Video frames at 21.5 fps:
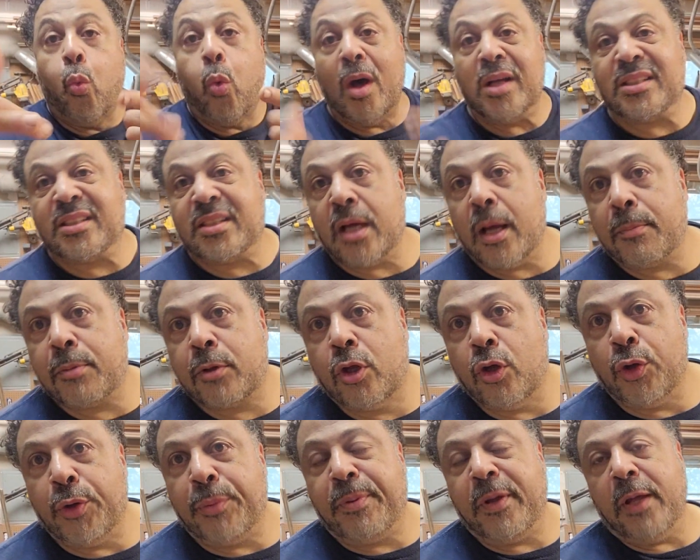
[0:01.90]
What's up,
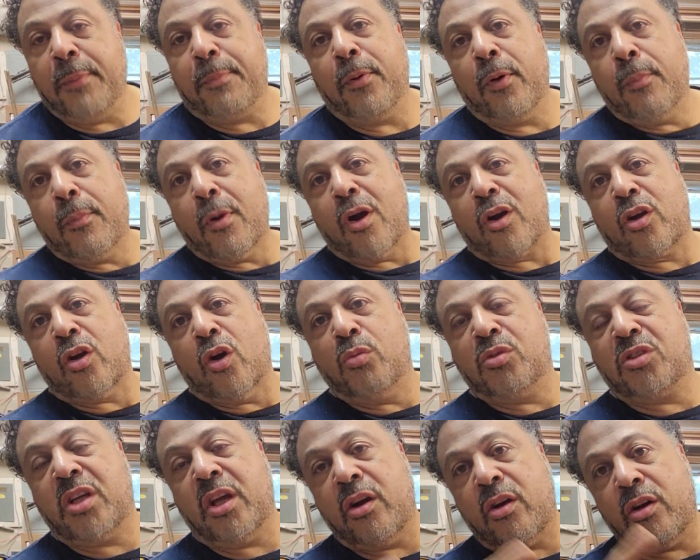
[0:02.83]
good people? Mark
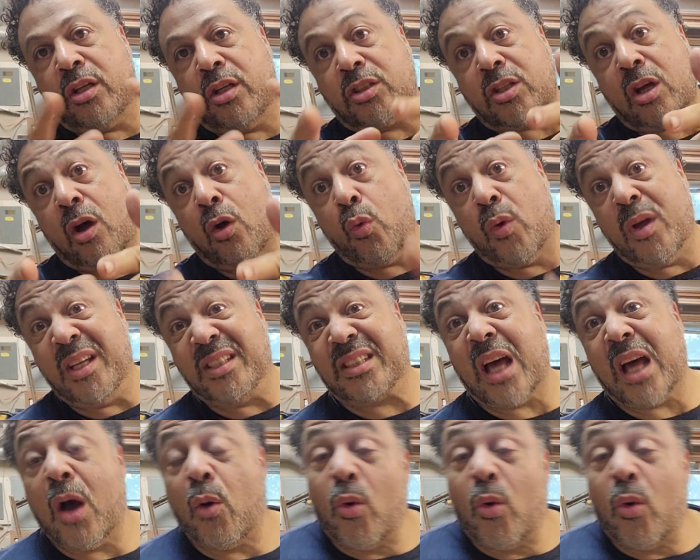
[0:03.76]
Holmes here, and as always,